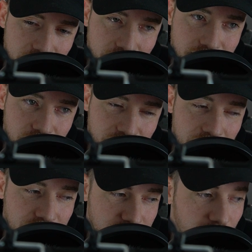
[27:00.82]
again, okay?
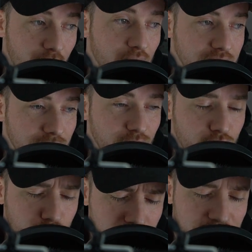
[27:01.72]
Because there are some
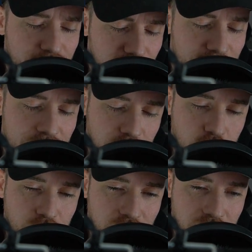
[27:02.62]
really fun things
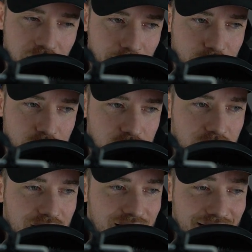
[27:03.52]
you can accomplish.
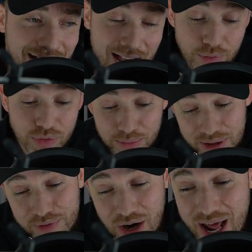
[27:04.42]
Like, I
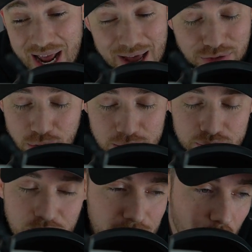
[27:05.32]
believe it or not, I have so much
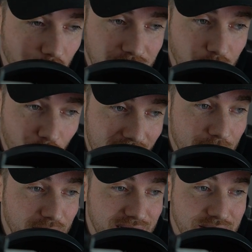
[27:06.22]
fun marketing. Why?
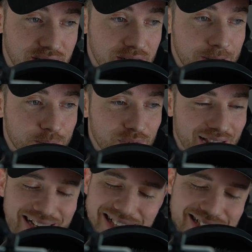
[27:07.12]
Because
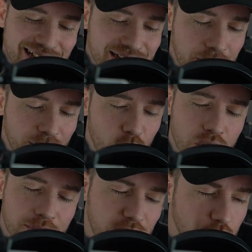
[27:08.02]
I get this idea. I'm like, oh,
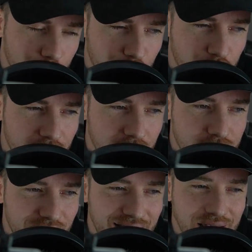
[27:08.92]
that'd be super
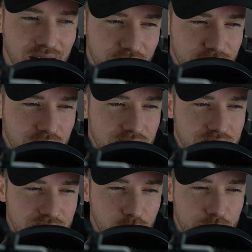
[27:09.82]
creative. I'd love
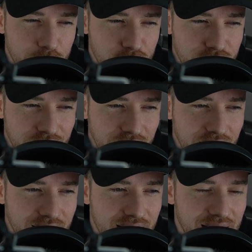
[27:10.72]
to see what people think.
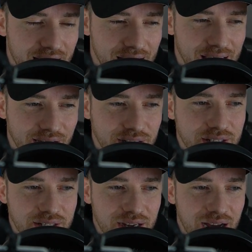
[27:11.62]
And
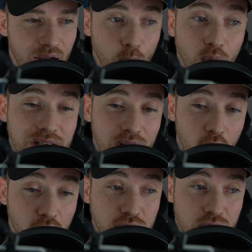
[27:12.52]
I want to
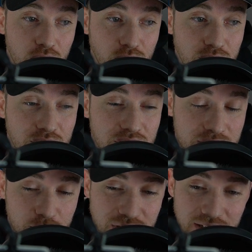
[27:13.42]
also
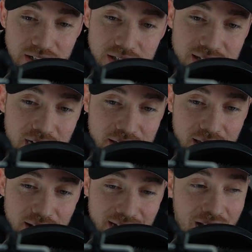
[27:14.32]
see what's on the other side of
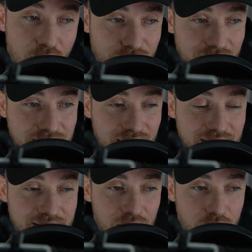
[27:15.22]
that. Like, how fast can I
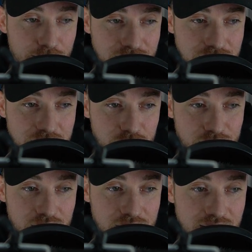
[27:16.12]
scale the business
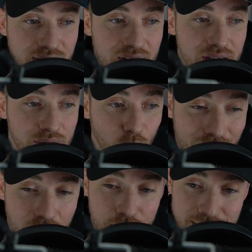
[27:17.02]
doing this?
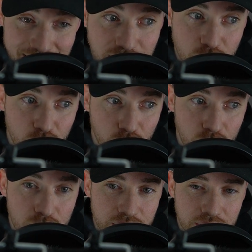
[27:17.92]
Wow, that's
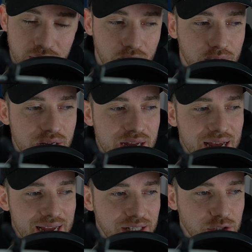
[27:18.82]
cool, you know?
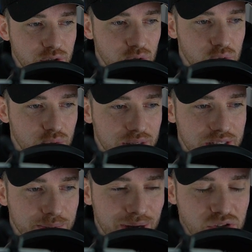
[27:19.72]
And so
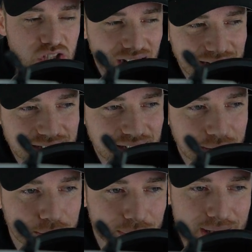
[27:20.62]
it's about
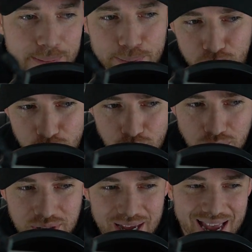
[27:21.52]
chasing, being
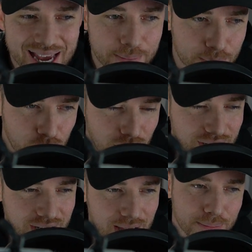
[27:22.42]
pulled and
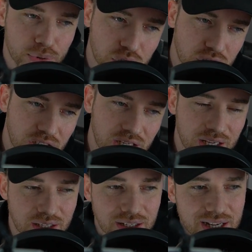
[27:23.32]
pulling and pushing
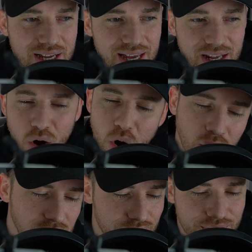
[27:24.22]
and
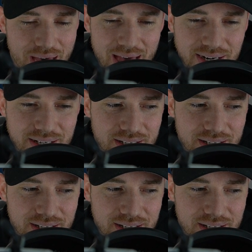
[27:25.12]
all of that